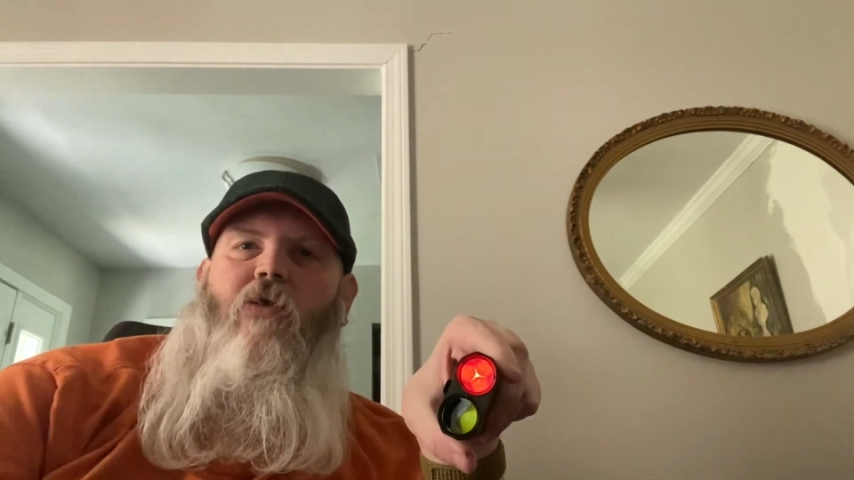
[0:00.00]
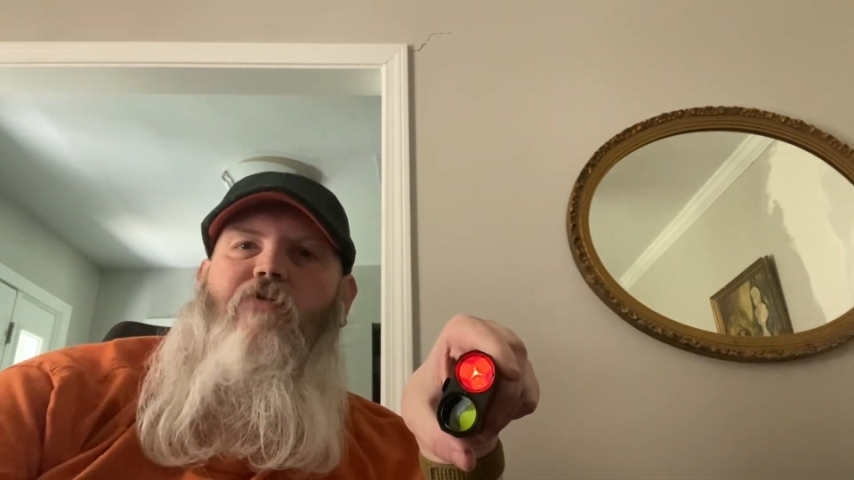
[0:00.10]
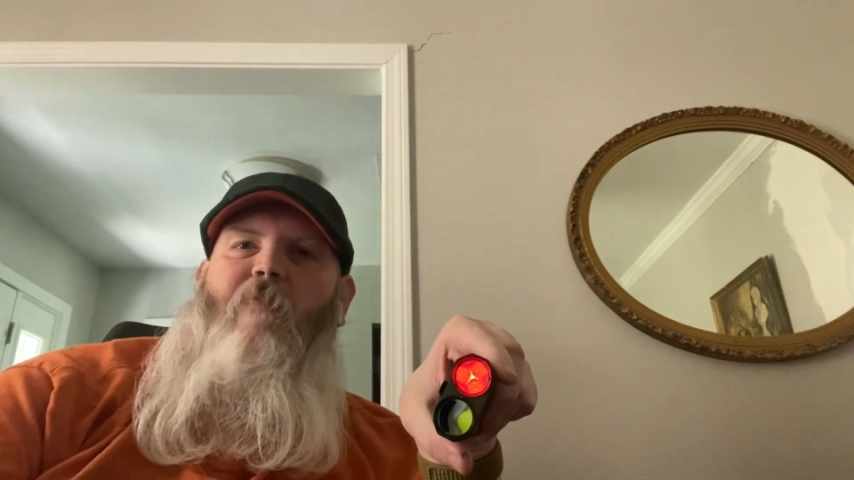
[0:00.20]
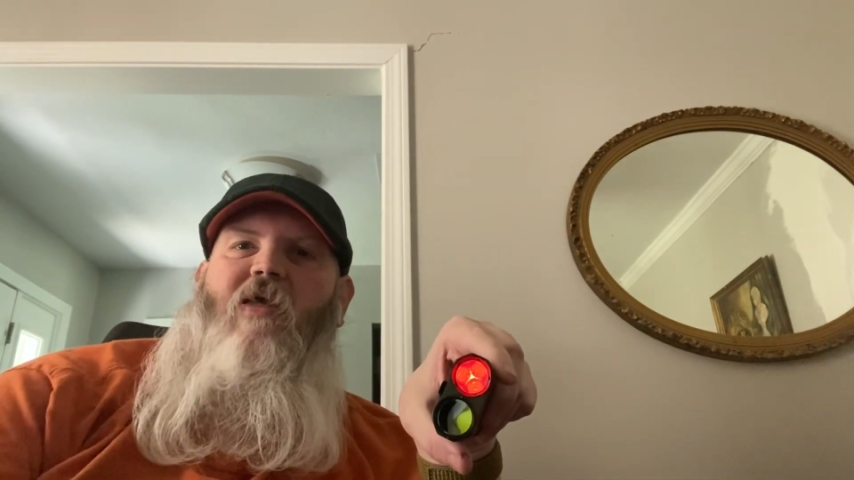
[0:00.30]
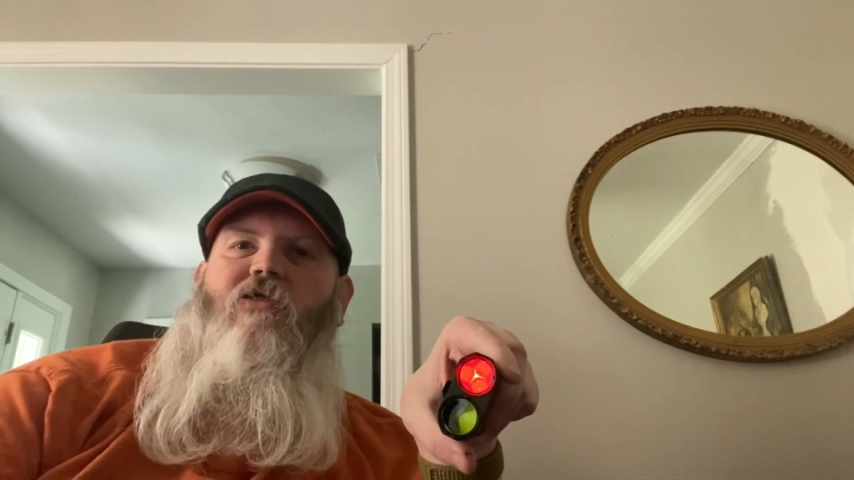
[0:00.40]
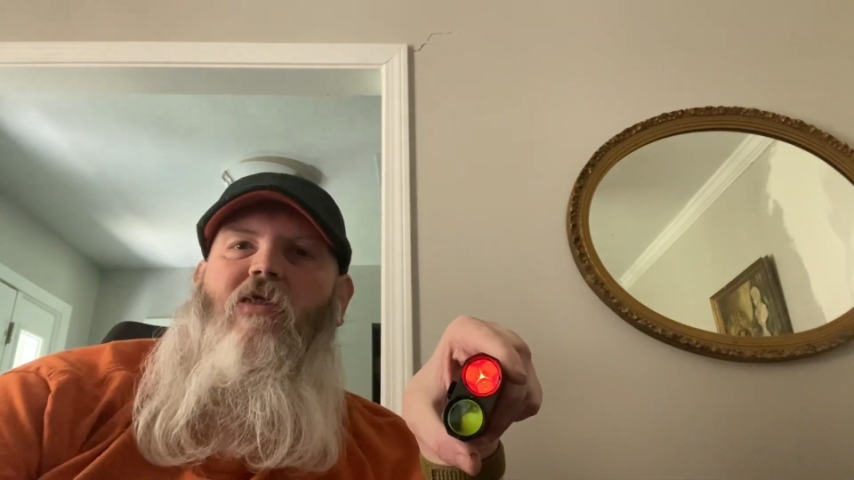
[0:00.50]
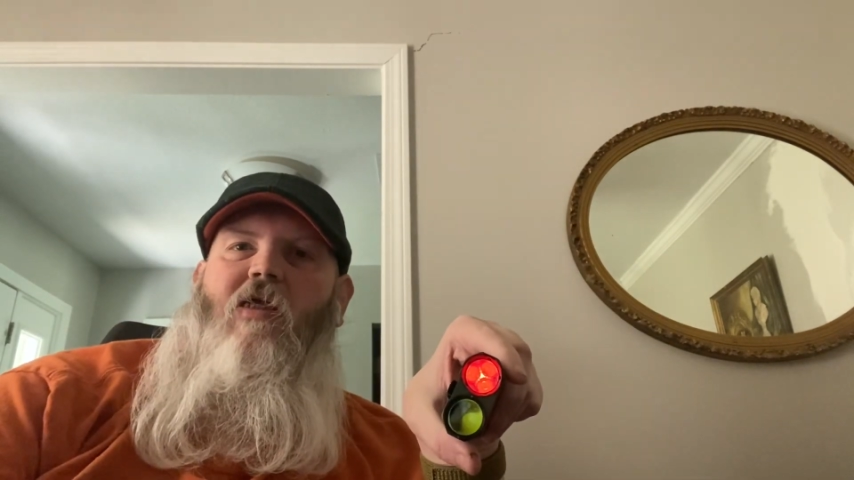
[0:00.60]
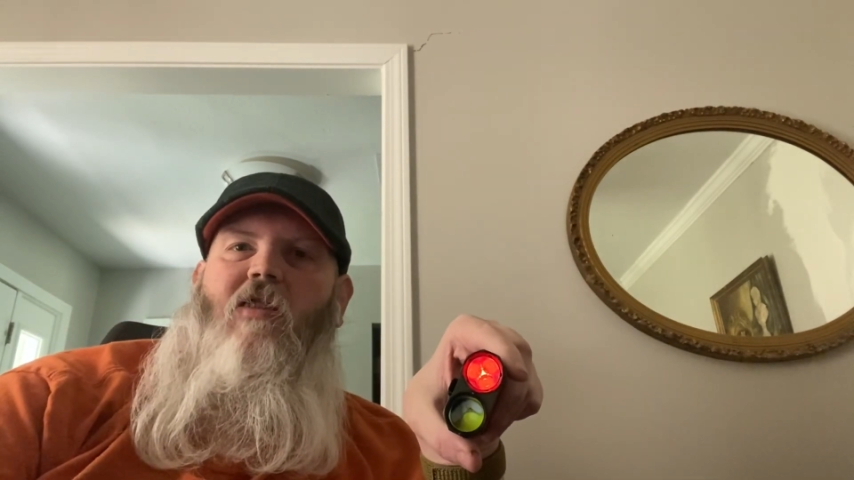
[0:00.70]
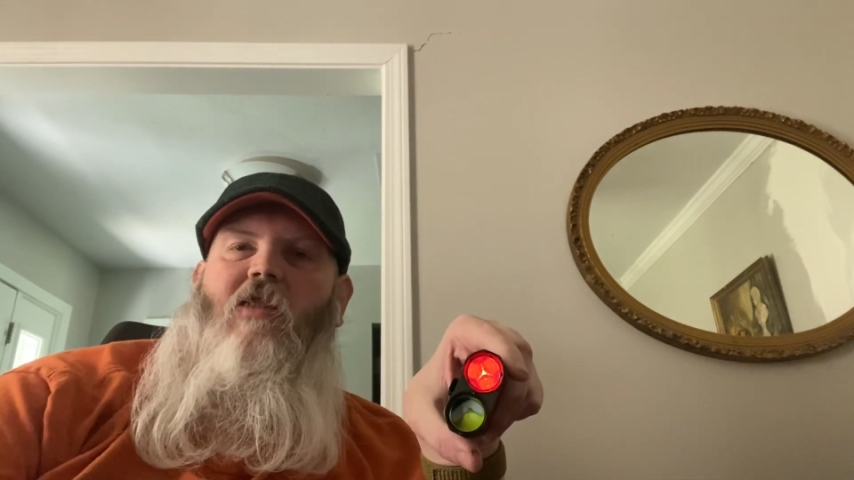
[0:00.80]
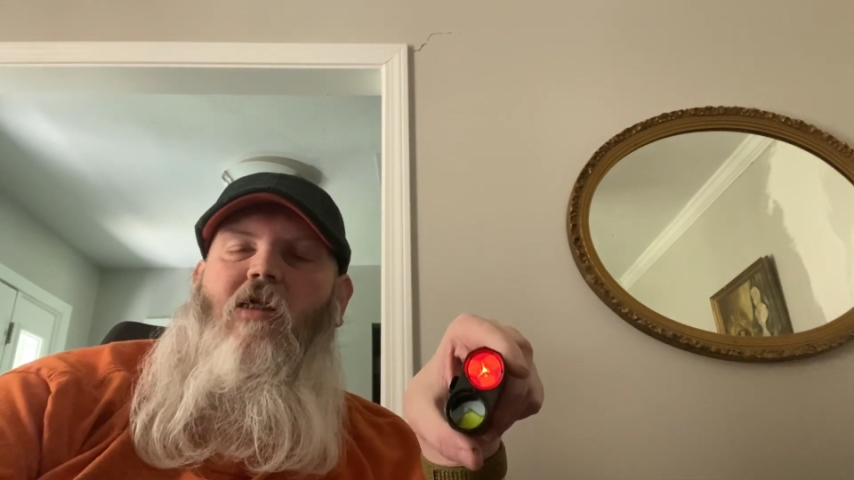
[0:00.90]
It's basically
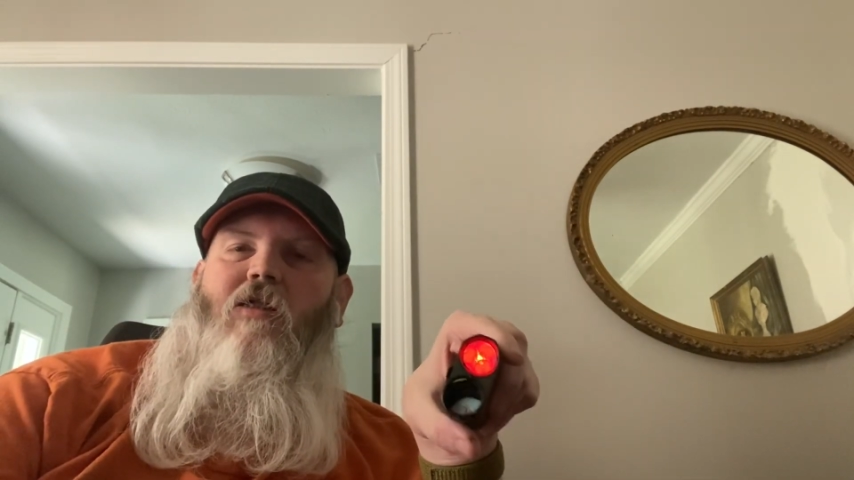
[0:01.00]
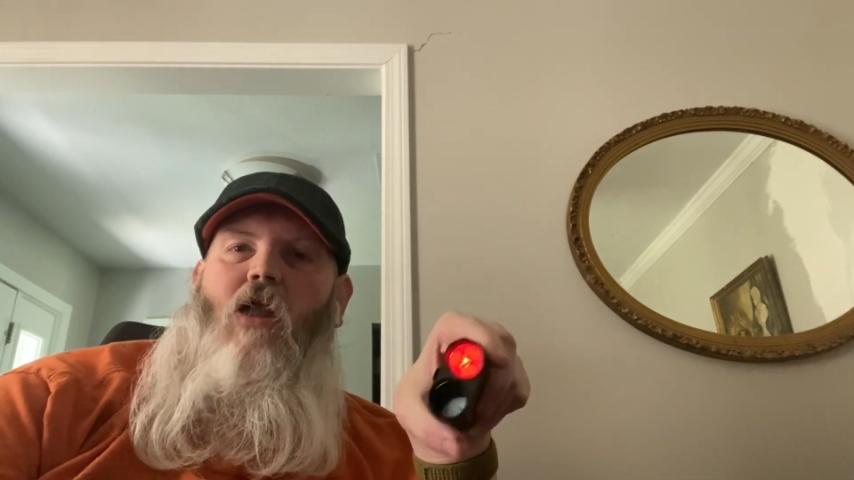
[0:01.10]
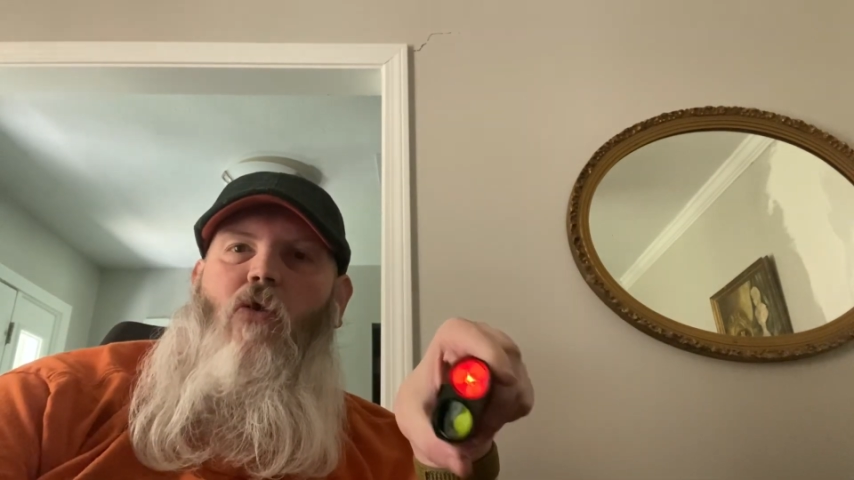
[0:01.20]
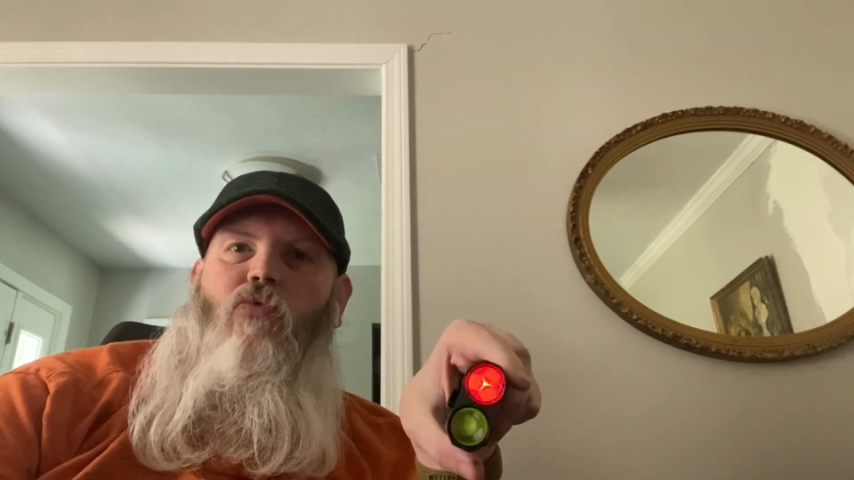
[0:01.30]
in the low